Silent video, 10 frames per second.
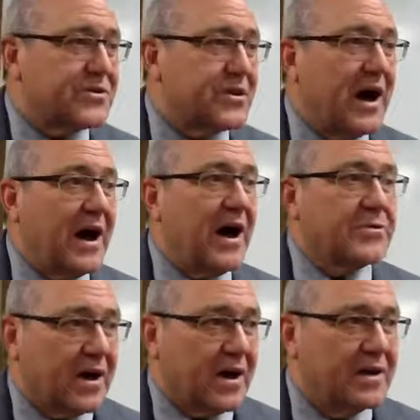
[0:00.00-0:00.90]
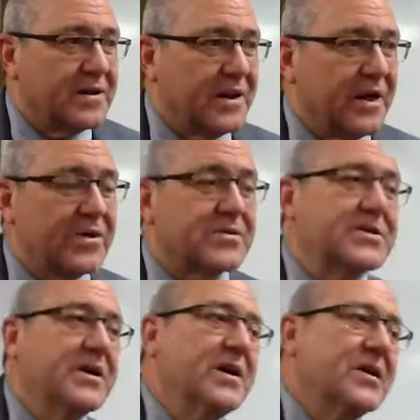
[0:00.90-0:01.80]
Tauta. Now notice,
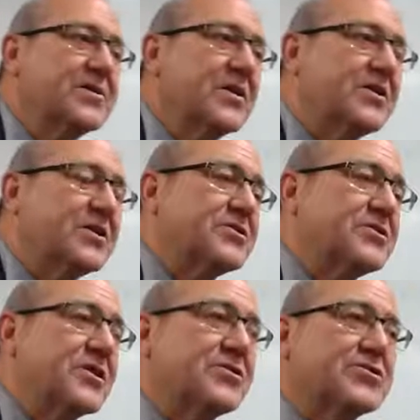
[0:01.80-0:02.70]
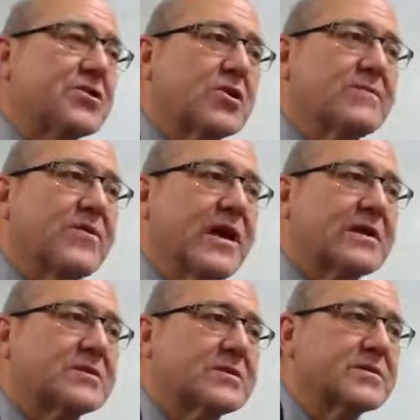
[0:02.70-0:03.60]
did you hear the
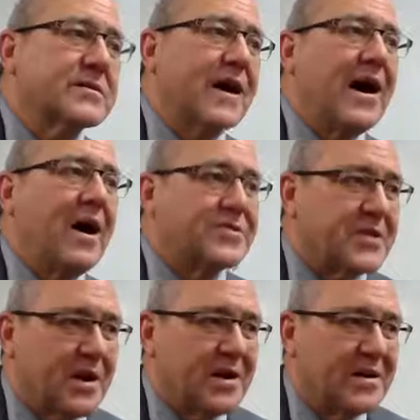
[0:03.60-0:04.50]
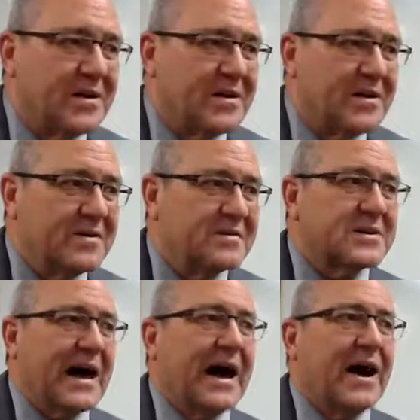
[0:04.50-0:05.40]
circumflex? Tauta.
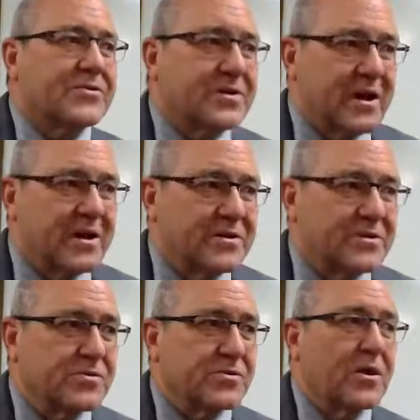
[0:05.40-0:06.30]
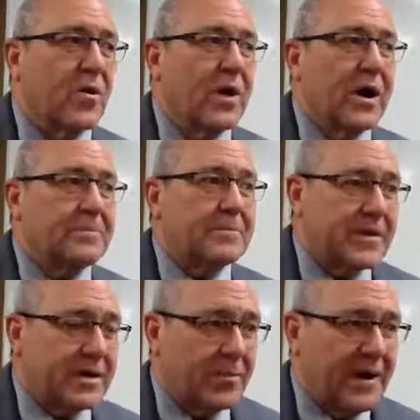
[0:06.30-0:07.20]
Tauta. You go up and
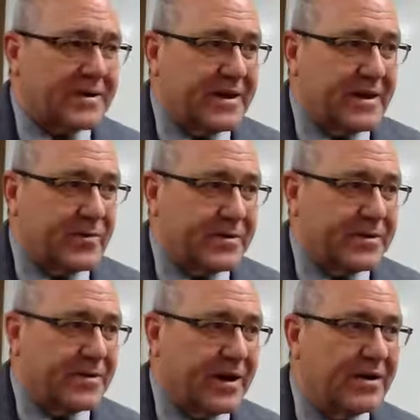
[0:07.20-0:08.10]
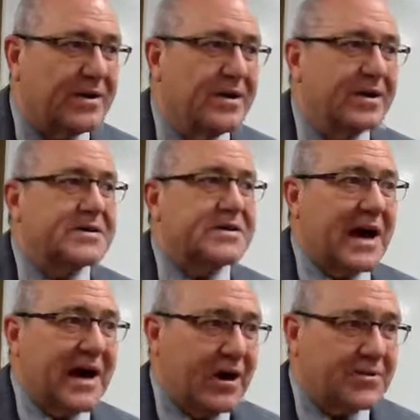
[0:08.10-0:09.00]
then go back down with it, right?
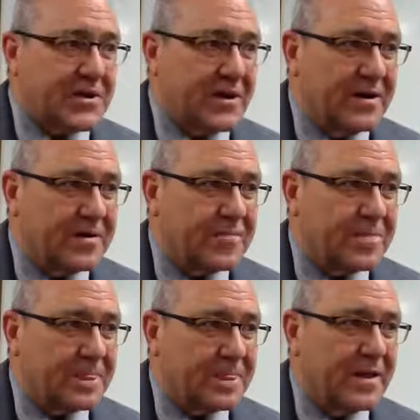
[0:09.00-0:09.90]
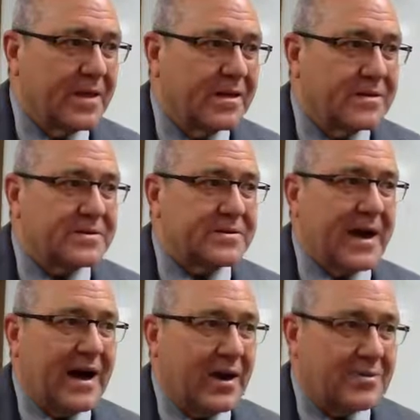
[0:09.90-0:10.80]
Tauta.
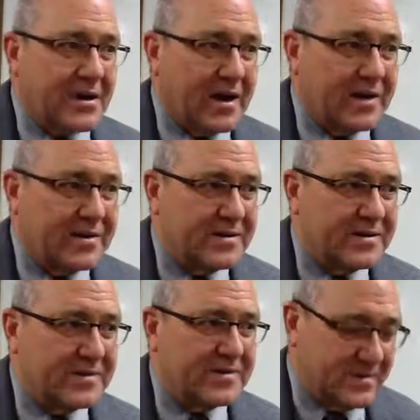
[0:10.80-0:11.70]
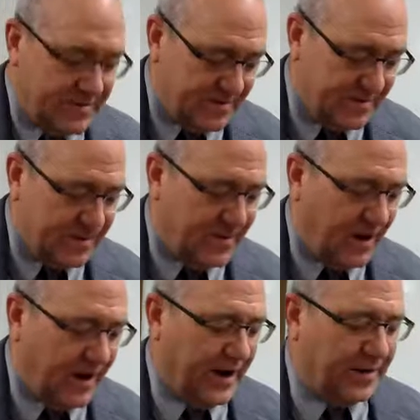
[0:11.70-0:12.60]
Tauta.
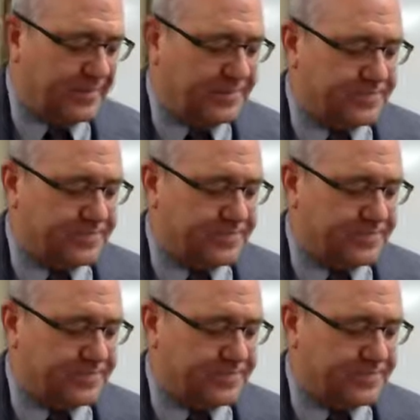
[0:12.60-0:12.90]
All right.